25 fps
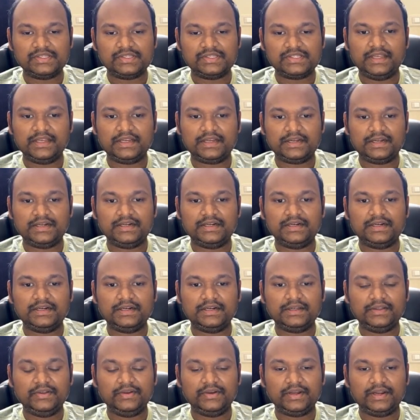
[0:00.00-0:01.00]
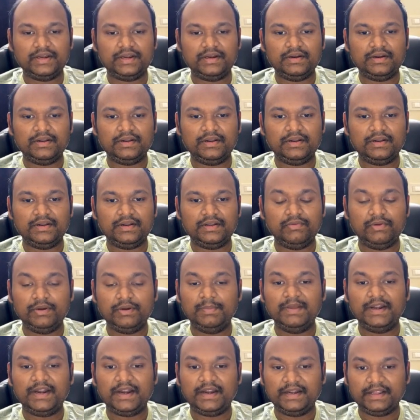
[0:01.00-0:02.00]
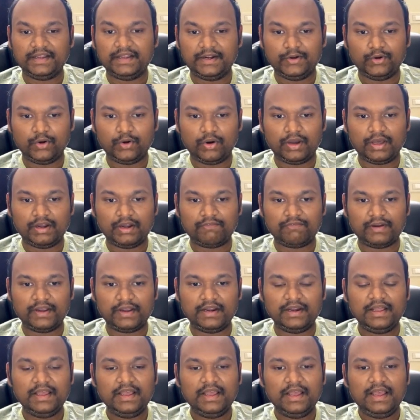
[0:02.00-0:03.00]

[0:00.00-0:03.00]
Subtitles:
like you will be writing a Docker file,